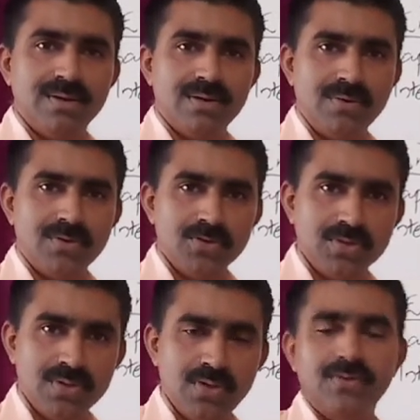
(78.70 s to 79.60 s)

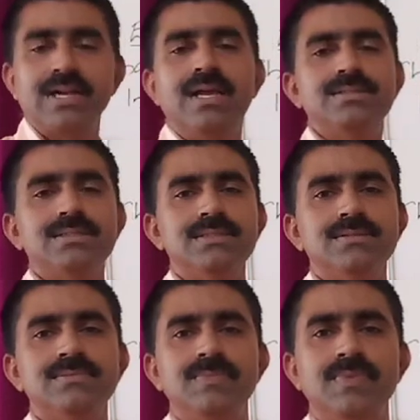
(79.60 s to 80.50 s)
lower classes,
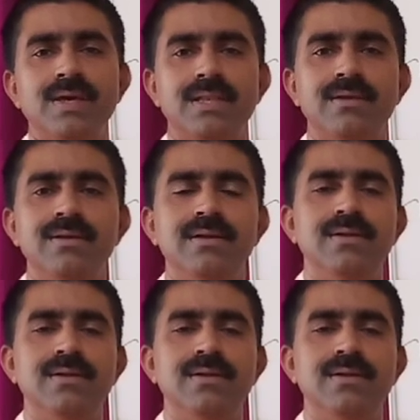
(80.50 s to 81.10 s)
that